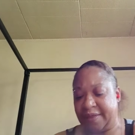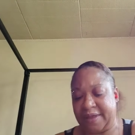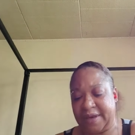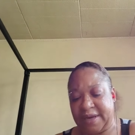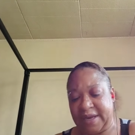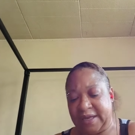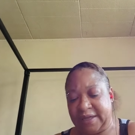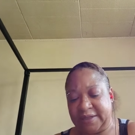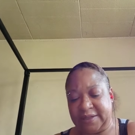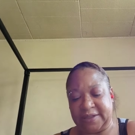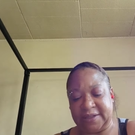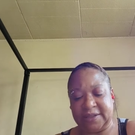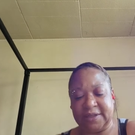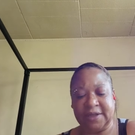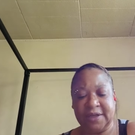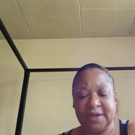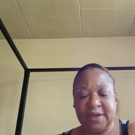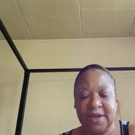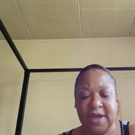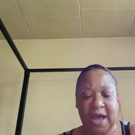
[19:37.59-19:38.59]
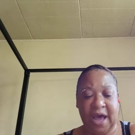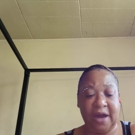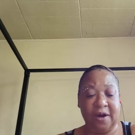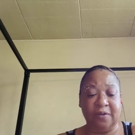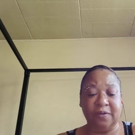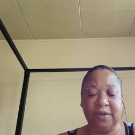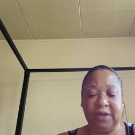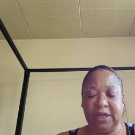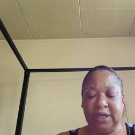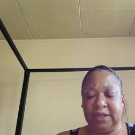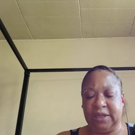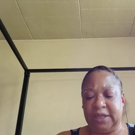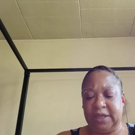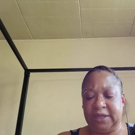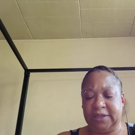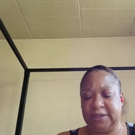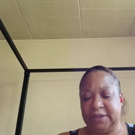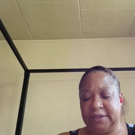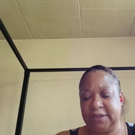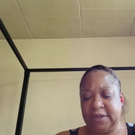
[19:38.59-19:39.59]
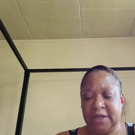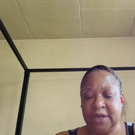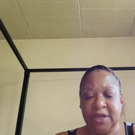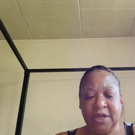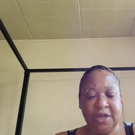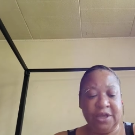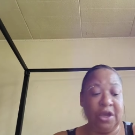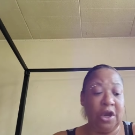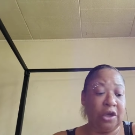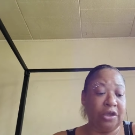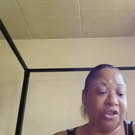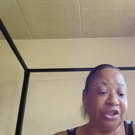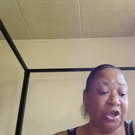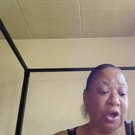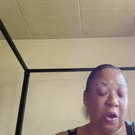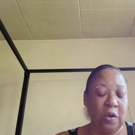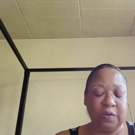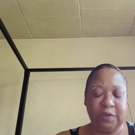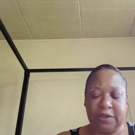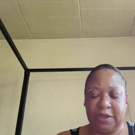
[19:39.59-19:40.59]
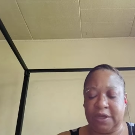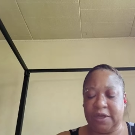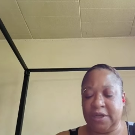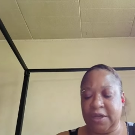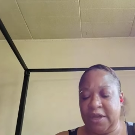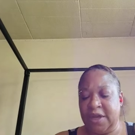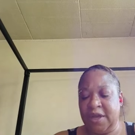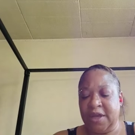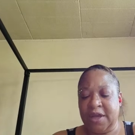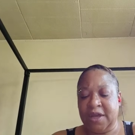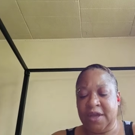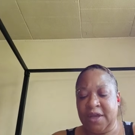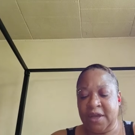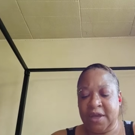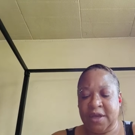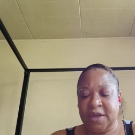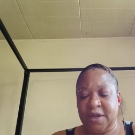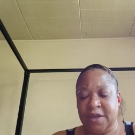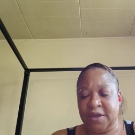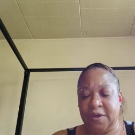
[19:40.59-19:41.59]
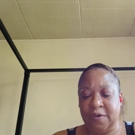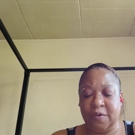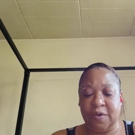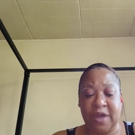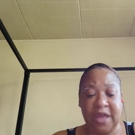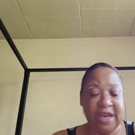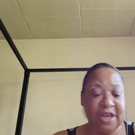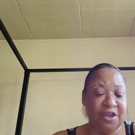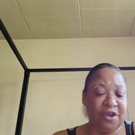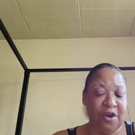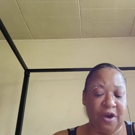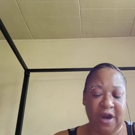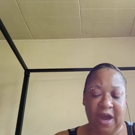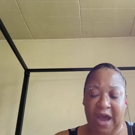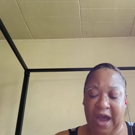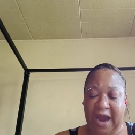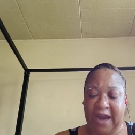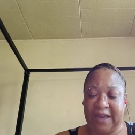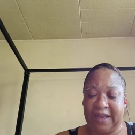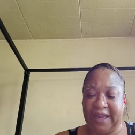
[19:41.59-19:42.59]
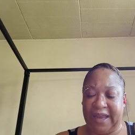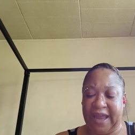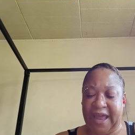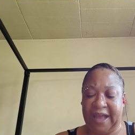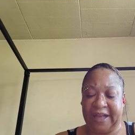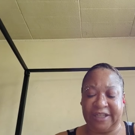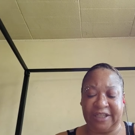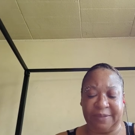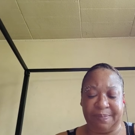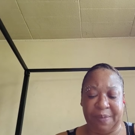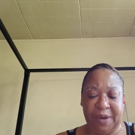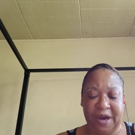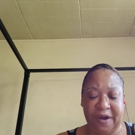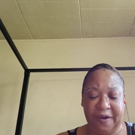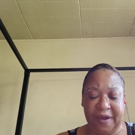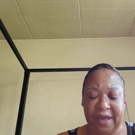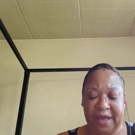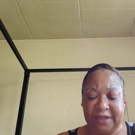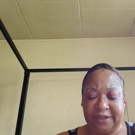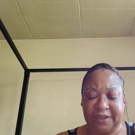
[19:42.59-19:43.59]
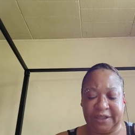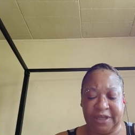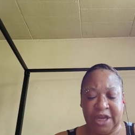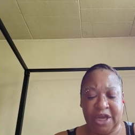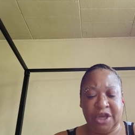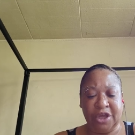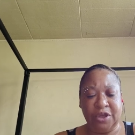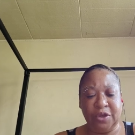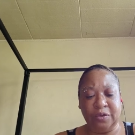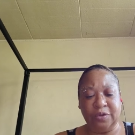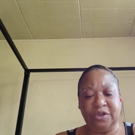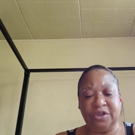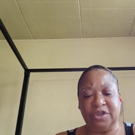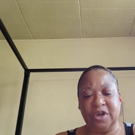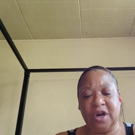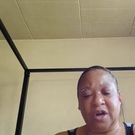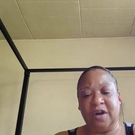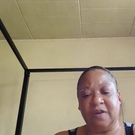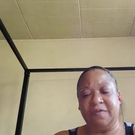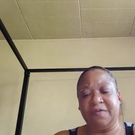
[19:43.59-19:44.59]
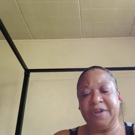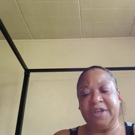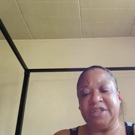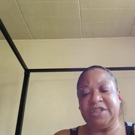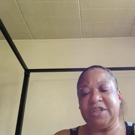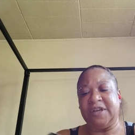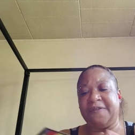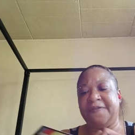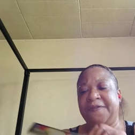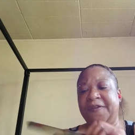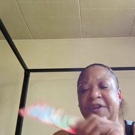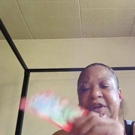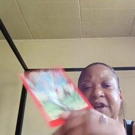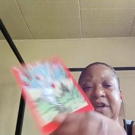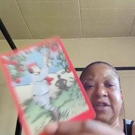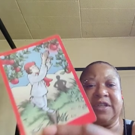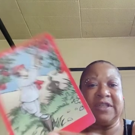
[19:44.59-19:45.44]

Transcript: than this. I don't need this. You're chosen. You're highly experienced. You started reaching for your